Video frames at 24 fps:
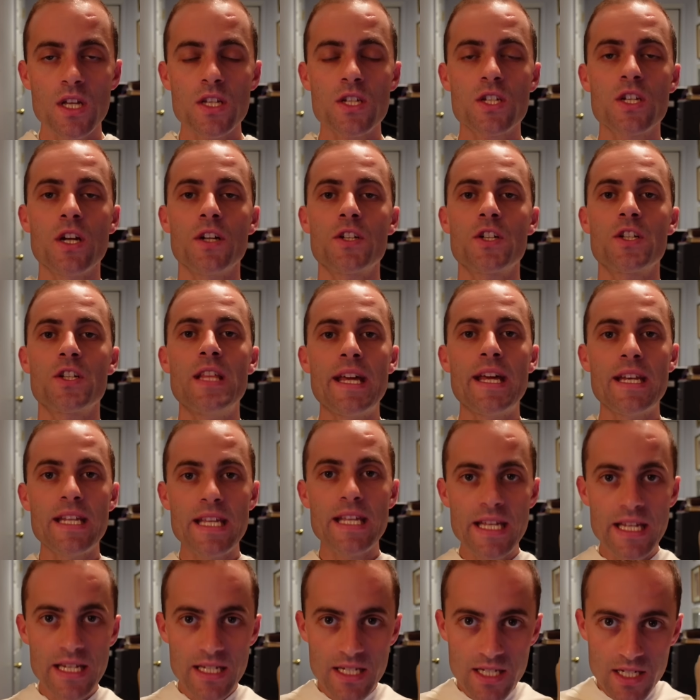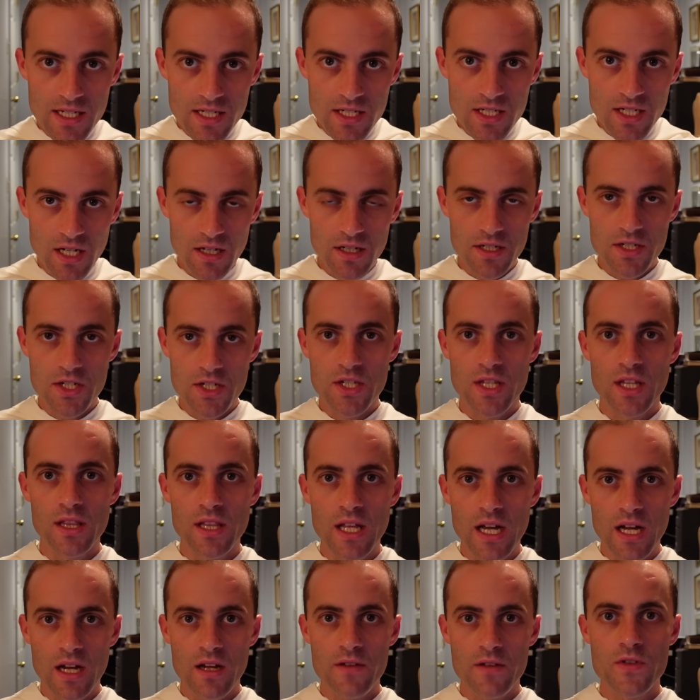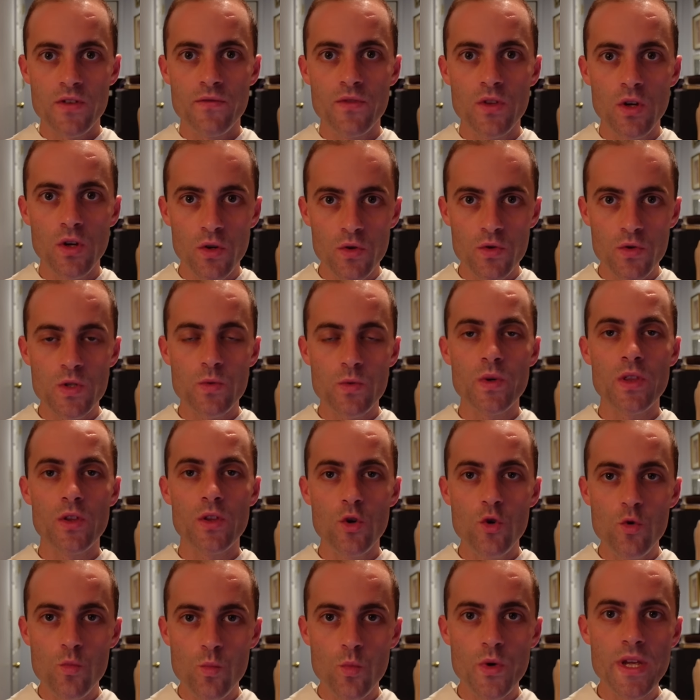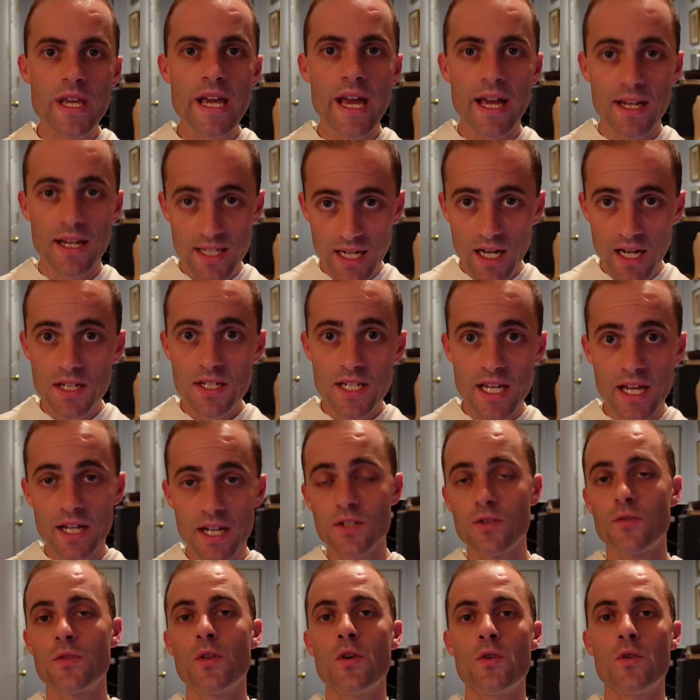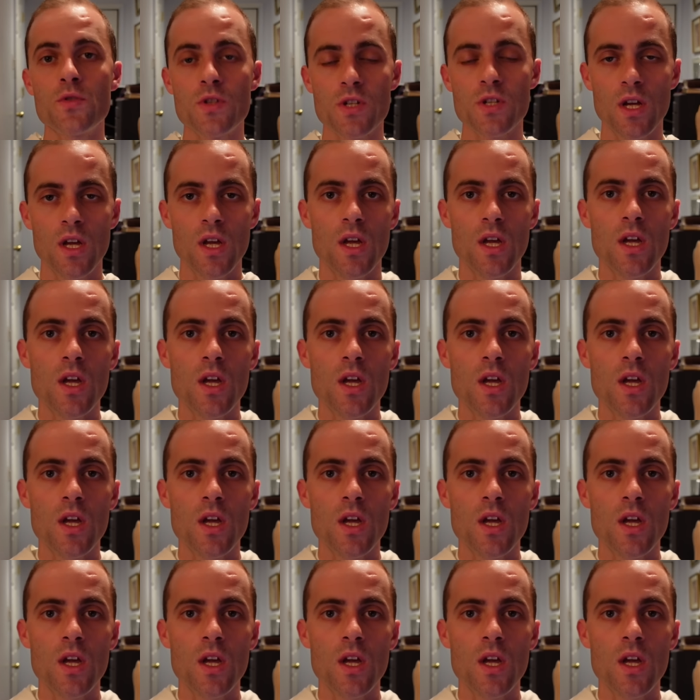such that it touched the lives of those with whom we had contact or those